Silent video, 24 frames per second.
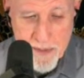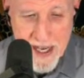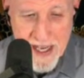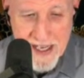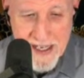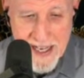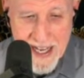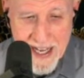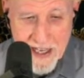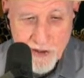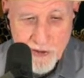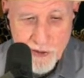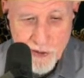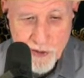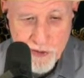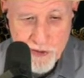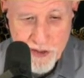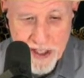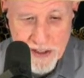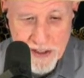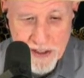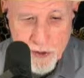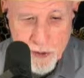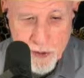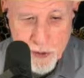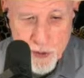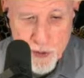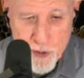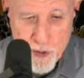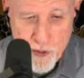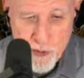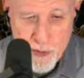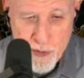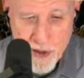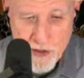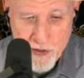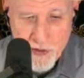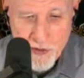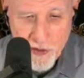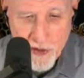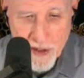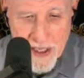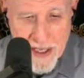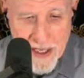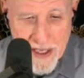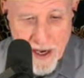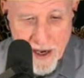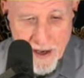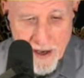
by an Exocet cruise missile